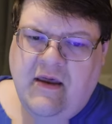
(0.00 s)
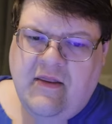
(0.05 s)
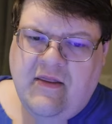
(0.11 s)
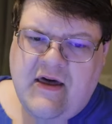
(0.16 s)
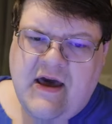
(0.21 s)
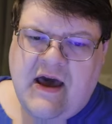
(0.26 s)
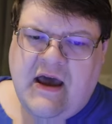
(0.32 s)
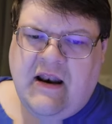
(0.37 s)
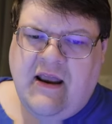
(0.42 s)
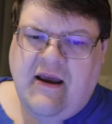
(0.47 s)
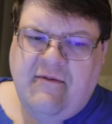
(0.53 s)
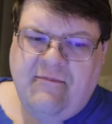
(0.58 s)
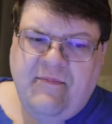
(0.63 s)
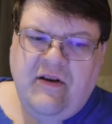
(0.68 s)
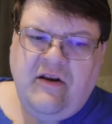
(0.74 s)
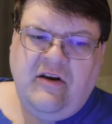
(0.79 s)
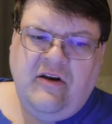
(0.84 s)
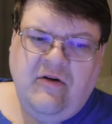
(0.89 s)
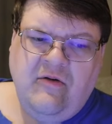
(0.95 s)
that have
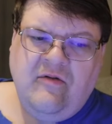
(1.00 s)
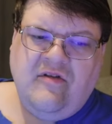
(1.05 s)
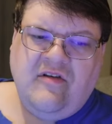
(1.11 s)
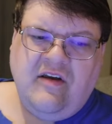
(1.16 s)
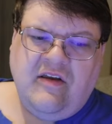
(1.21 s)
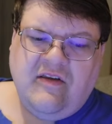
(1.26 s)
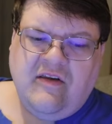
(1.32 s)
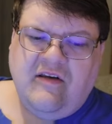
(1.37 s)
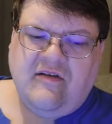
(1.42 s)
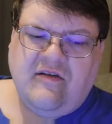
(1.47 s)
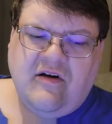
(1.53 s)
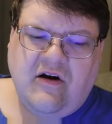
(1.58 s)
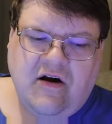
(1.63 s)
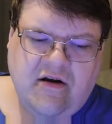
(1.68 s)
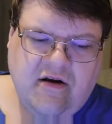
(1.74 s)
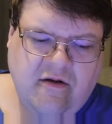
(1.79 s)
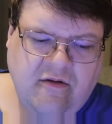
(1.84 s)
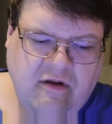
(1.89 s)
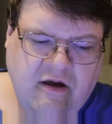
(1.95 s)
been using this
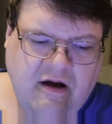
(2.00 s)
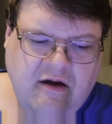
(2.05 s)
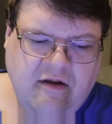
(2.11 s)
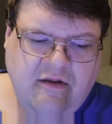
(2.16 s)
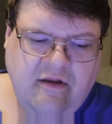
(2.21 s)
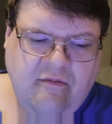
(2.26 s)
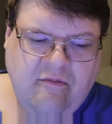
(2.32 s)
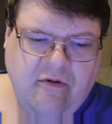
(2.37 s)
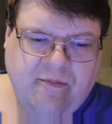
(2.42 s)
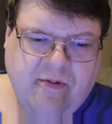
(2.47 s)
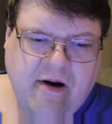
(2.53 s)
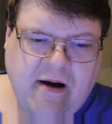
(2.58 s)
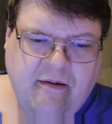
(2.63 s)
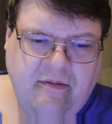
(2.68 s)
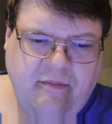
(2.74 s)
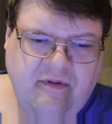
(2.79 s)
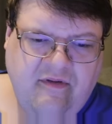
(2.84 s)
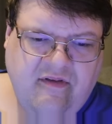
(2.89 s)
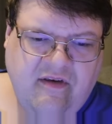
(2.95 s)
card. Now, luckily, we'll
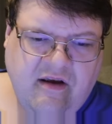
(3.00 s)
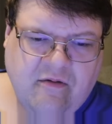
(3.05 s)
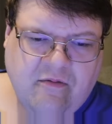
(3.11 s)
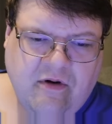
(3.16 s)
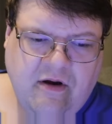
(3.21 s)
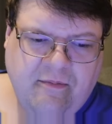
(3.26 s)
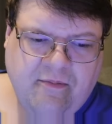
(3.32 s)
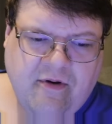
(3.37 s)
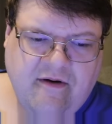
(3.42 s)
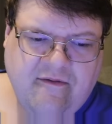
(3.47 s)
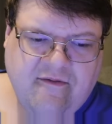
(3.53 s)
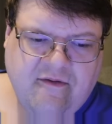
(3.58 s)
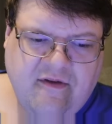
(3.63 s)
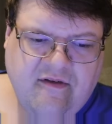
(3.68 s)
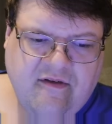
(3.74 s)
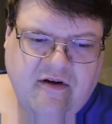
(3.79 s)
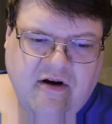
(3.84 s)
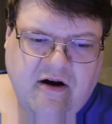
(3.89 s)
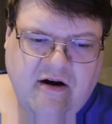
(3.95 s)
probably be seeing a reprint for
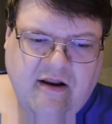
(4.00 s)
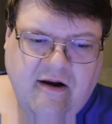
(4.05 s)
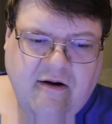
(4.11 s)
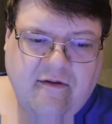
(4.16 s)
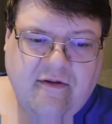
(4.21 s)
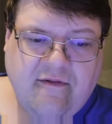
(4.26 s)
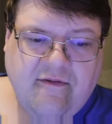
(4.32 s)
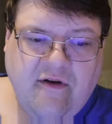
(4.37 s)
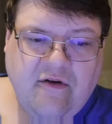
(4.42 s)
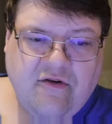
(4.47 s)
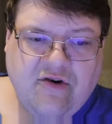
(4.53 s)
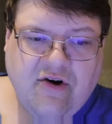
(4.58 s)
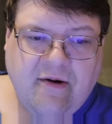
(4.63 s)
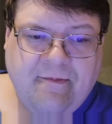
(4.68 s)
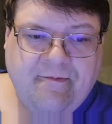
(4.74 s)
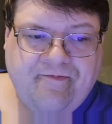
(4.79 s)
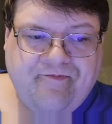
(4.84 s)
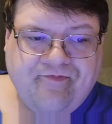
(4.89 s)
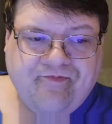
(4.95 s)
this card here in the
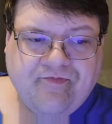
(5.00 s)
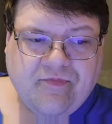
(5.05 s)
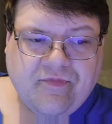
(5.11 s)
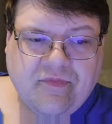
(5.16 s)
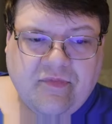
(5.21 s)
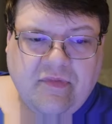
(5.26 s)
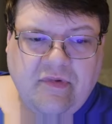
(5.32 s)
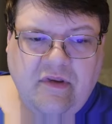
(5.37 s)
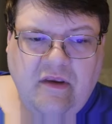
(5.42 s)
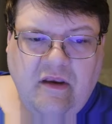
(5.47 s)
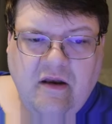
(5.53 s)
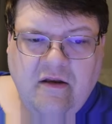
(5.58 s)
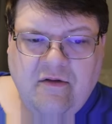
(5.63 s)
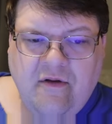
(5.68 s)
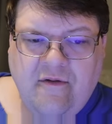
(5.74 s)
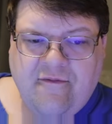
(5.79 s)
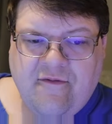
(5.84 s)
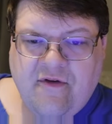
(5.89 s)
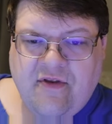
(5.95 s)
future.
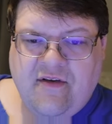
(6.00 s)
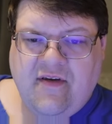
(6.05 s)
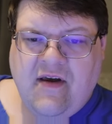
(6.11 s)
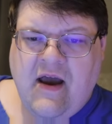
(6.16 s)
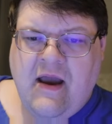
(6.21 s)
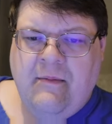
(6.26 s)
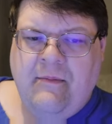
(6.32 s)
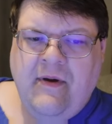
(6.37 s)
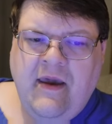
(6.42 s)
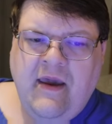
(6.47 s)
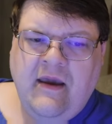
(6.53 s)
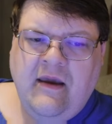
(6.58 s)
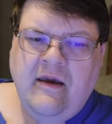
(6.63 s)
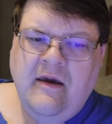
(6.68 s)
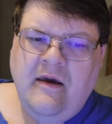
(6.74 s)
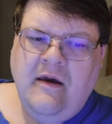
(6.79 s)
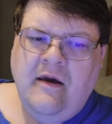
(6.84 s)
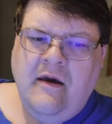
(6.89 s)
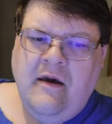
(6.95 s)
For the time being,
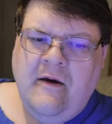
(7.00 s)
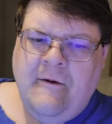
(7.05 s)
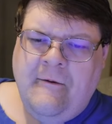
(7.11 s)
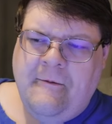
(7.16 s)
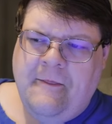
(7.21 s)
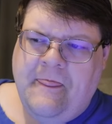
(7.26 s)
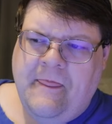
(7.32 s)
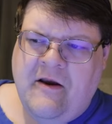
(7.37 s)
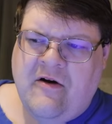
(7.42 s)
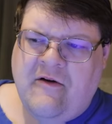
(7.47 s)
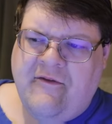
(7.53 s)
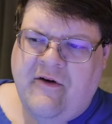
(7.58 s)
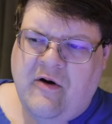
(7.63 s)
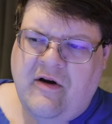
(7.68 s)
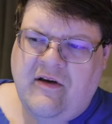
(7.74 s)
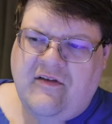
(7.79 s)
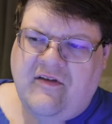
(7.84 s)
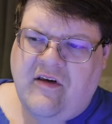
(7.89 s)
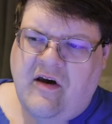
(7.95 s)
you're
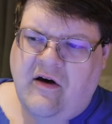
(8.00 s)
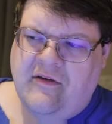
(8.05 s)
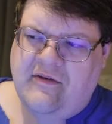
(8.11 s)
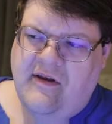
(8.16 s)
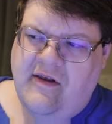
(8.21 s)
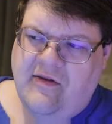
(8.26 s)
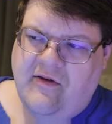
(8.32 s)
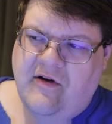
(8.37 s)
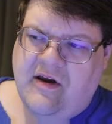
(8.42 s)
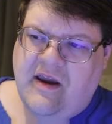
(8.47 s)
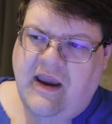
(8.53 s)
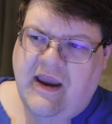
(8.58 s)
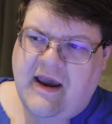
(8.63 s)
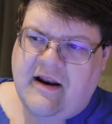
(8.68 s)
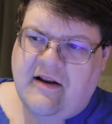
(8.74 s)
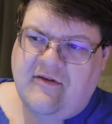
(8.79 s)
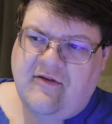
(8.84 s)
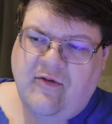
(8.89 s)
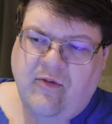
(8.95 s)
very solidly looking
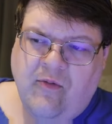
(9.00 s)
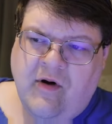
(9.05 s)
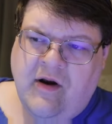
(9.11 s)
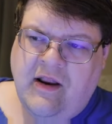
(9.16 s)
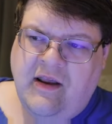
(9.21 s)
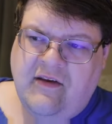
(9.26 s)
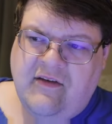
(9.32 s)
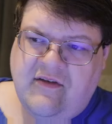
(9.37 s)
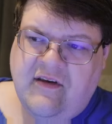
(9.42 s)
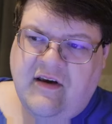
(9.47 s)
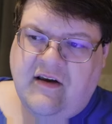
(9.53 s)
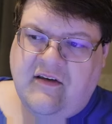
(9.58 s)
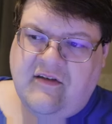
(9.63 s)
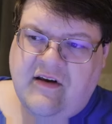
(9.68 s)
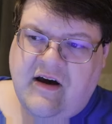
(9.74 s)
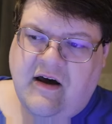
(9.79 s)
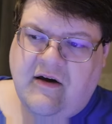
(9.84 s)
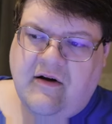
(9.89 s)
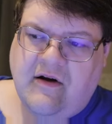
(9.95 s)
at a
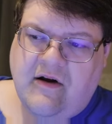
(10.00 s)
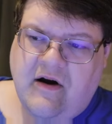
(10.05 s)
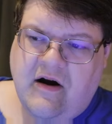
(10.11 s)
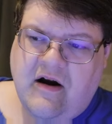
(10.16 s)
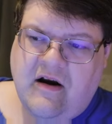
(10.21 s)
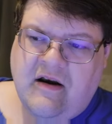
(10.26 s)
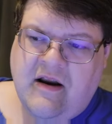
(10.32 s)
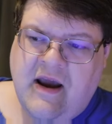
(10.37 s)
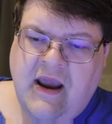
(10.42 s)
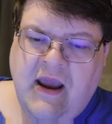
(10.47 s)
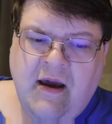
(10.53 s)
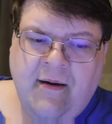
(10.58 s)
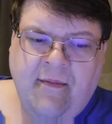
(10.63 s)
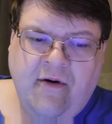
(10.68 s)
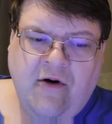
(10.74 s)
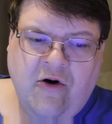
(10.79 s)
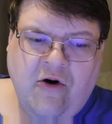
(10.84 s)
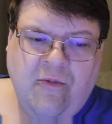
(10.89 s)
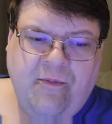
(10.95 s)
$26 card. And I am
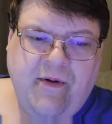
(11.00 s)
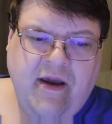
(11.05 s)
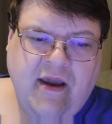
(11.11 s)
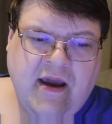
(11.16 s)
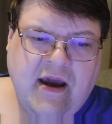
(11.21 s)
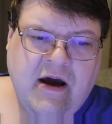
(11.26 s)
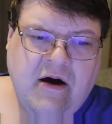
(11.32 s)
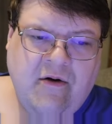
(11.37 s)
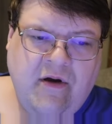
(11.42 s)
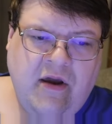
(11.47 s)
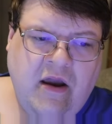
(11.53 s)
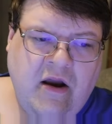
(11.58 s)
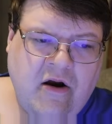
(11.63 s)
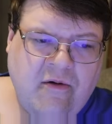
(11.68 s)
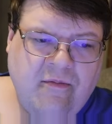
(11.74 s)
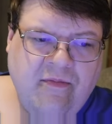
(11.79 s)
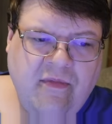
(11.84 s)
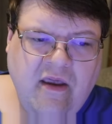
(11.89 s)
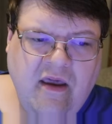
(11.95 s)
hoping out
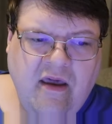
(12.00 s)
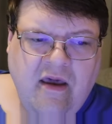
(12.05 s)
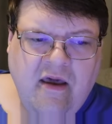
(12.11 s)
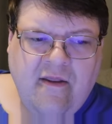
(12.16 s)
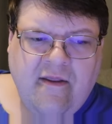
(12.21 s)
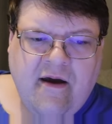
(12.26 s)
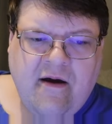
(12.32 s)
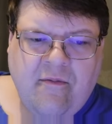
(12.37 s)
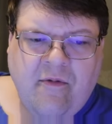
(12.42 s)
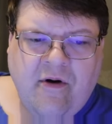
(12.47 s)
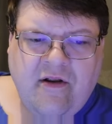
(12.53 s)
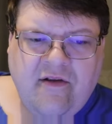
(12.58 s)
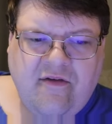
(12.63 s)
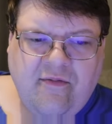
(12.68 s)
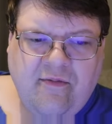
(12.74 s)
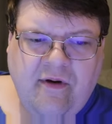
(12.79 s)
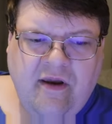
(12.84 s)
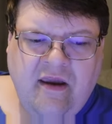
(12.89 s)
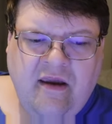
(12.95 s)
here that
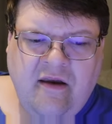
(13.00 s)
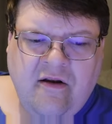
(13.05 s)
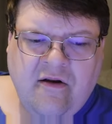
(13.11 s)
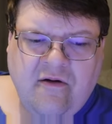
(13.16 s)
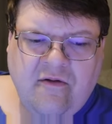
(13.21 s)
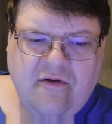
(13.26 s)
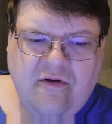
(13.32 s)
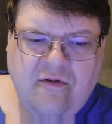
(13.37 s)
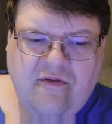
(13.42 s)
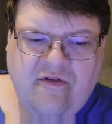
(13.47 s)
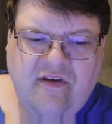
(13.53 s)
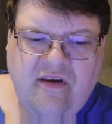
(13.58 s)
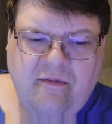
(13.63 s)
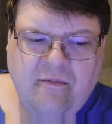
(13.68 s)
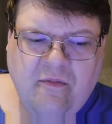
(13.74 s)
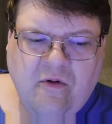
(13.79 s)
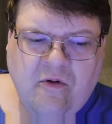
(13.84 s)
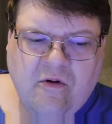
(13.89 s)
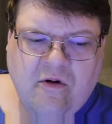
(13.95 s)
once we, you know, do see
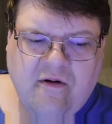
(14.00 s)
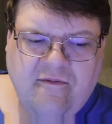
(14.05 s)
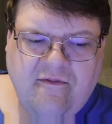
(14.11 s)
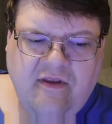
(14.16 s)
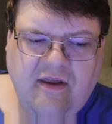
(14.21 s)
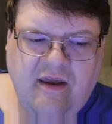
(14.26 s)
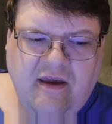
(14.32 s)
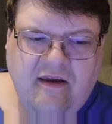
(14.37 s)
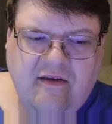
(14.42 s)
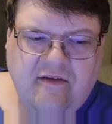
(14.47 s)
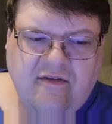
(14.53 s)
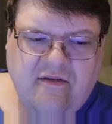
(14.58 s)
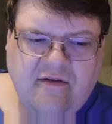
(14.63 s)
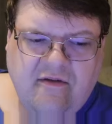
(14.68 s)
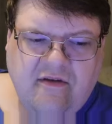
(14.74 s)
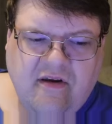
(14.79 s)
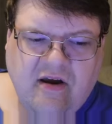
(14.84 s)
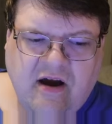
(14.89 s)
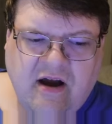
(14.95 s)
more of these
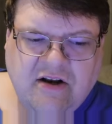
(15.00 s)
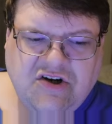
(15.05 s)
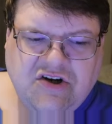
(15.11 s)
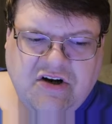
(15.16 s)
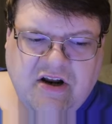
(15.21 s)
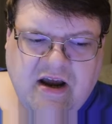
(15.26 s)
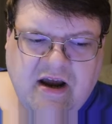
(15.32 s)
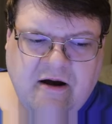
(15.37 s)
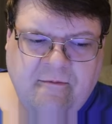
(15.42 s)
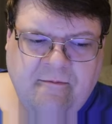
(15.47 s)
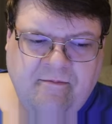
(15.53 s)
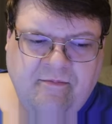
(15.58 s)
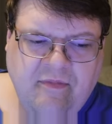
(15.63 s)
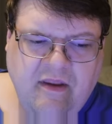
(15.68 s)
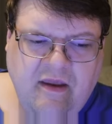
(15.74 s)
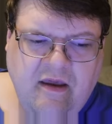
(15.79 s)
touchdown,